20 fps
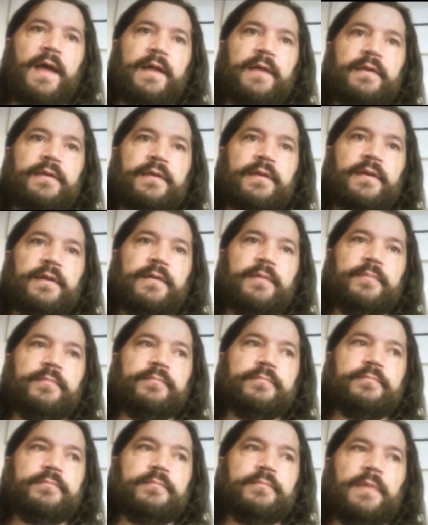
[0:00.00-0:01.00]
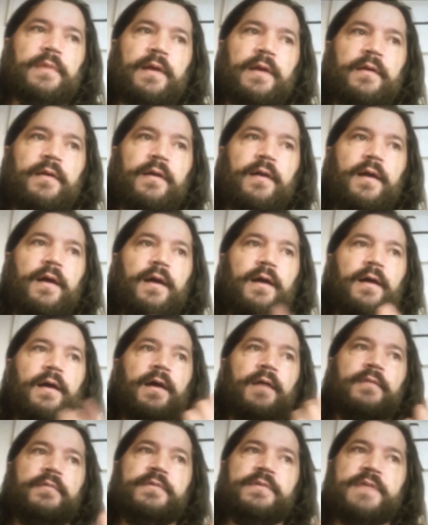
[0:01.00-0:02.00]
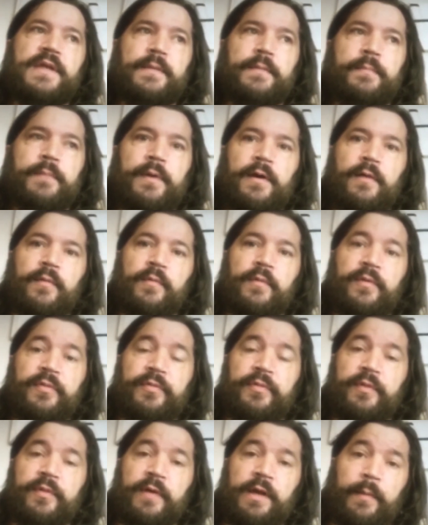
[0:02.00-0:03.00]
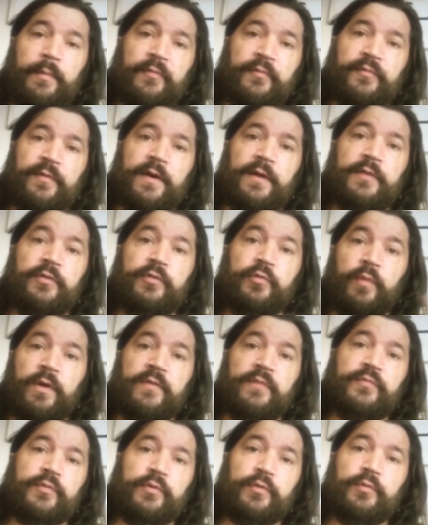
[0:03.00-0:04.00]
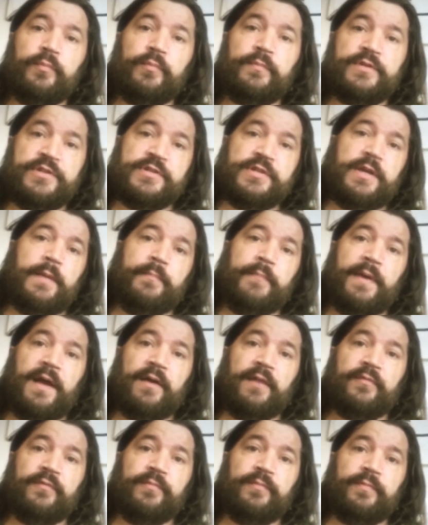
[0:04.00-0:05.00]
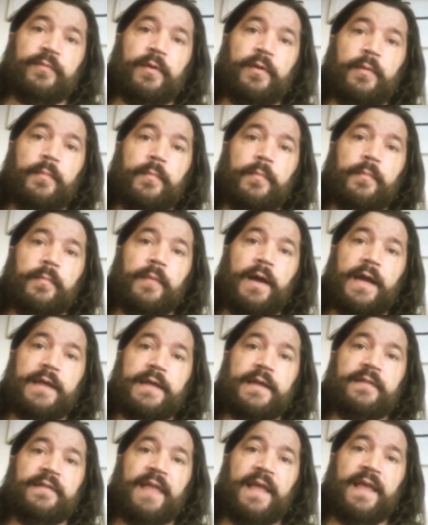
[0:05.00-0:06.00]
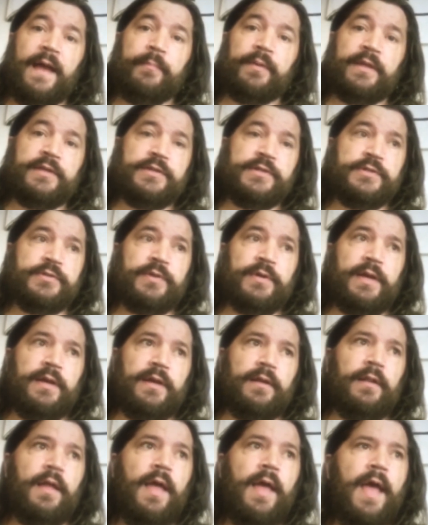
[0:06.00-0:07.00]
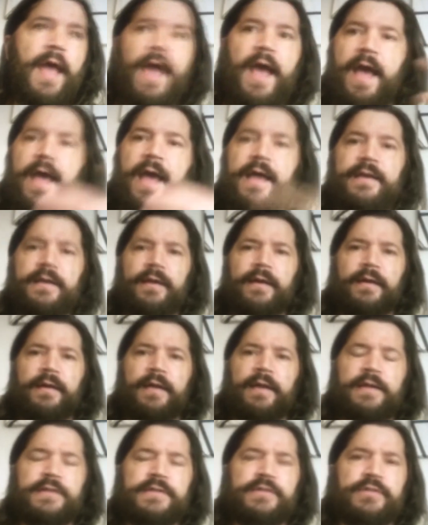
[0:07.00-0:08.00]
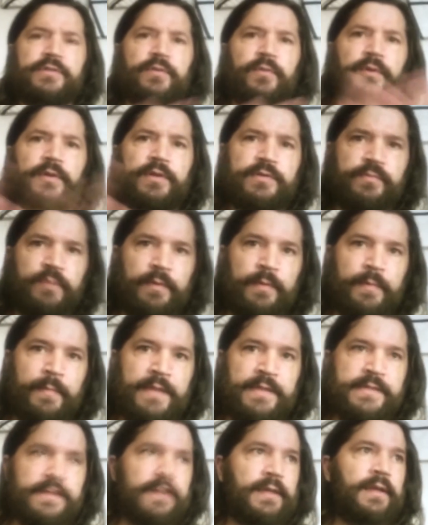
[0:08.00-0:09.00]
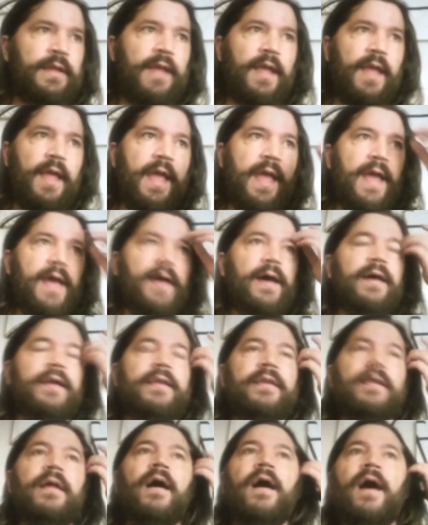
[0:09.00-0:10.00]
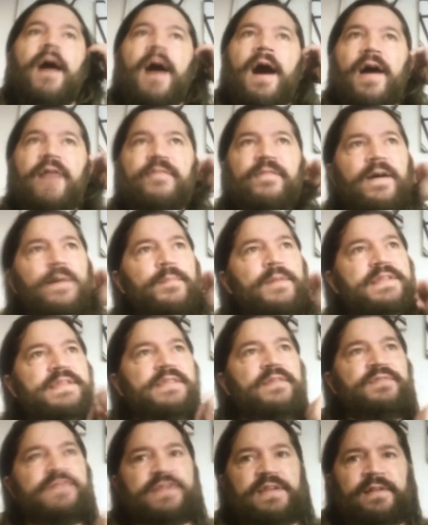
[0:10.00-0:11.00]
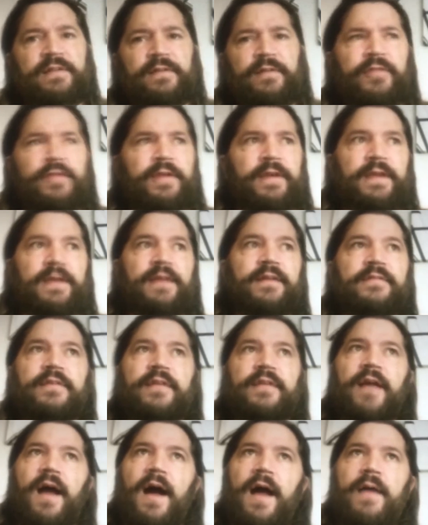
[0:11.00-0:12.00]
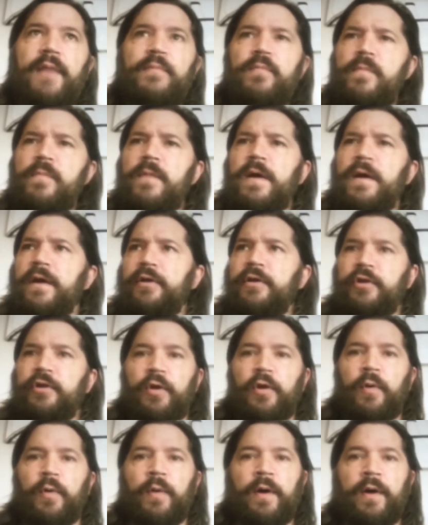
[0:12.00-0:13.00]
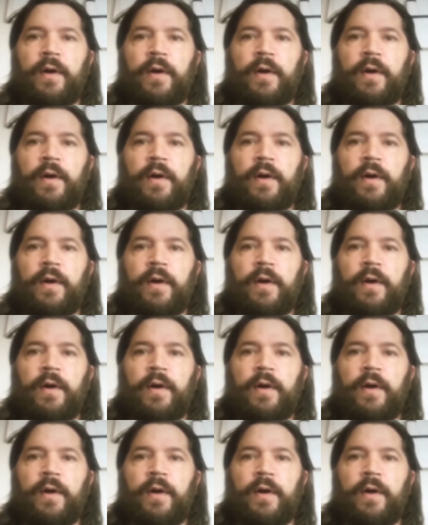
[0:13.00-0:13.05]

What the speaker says: And I was at a bar with a couple friends, one of whom just got back from hiking the Appalachian Trail, and the stories were amazing. And I found myself sitting there thinking, it's like I want to